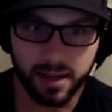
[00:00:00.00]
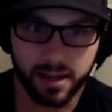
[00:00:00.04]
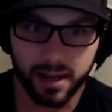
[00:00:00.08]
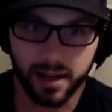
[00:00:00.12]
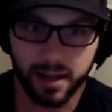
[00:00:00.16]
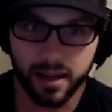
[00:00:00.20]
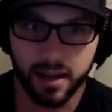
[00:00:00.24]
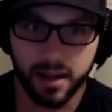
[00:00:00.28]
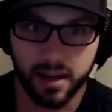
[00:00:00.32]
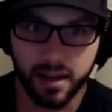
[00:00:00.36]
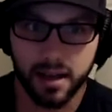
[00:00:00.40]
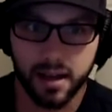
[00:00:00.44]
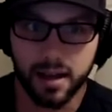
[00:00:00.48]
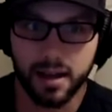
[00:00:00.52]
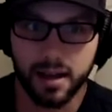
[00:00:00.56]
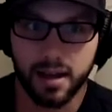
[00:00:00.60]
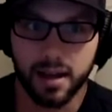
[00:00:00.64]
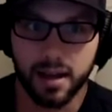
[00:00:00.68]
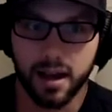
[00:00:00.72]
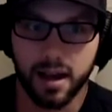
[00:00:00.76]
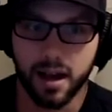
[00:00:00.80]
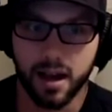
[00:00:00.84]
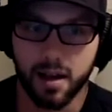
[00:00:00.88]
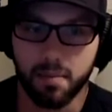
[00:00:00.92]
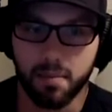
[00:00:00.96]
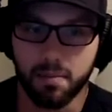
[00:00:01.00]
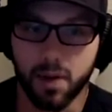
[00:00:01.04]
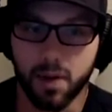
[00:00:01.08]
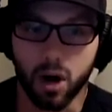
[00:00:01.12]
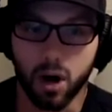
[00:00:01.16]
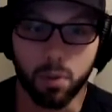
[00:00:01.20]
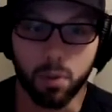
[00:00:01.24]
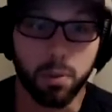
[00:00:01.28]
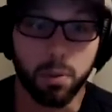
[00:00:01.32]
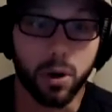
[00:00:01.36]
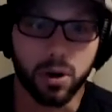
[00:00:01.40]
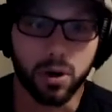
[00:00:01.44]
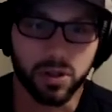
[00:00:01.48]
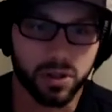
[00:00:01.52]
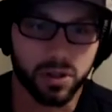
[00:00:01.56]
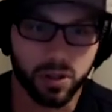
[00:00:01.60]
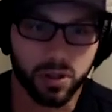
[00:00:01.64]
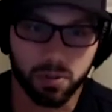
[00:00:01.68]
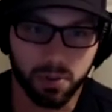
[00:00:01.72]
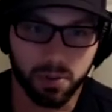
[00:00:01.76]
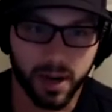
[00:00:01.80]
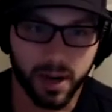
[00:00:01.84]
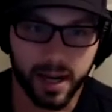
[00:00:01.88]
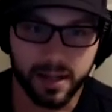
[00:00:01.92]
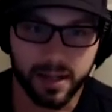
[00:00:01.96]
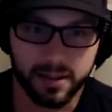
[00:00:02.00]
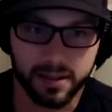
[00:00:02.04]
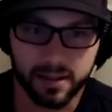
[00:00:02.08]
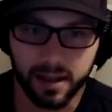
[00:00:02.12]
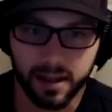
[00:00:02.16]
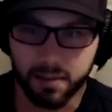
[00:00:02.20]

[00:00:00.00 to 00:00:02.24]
Like, our personal brands.